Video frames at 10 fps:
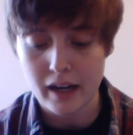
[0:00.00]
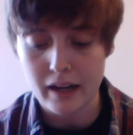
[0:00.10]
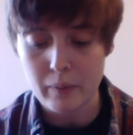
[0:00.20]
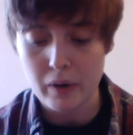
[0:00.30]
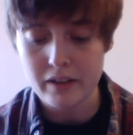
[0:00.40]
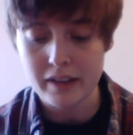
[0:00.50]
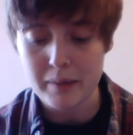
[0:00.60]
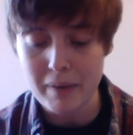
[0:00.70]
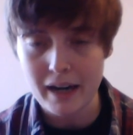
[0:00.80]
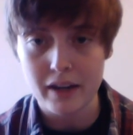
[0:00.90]
I want to
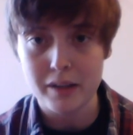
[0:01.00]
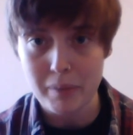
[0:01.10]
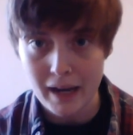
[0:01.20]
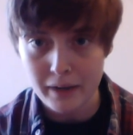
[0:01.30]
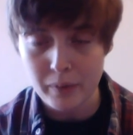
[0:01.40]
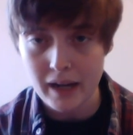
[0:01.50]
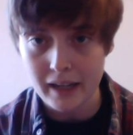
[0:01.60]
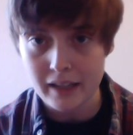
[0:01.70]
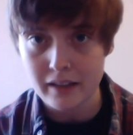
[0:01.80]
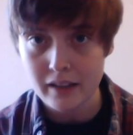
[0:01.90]
get back on the
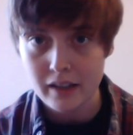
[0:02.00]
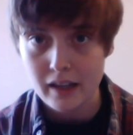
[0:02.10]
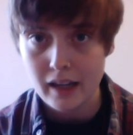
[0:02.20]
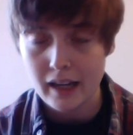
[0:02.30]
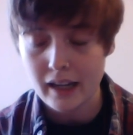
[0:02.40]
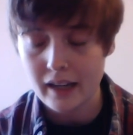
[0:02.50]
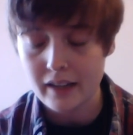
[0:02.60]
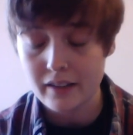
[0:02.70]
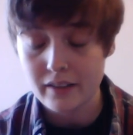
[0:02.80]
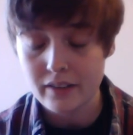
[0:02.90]
bandwagon
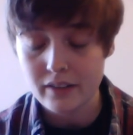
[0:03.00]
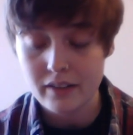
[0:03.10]
and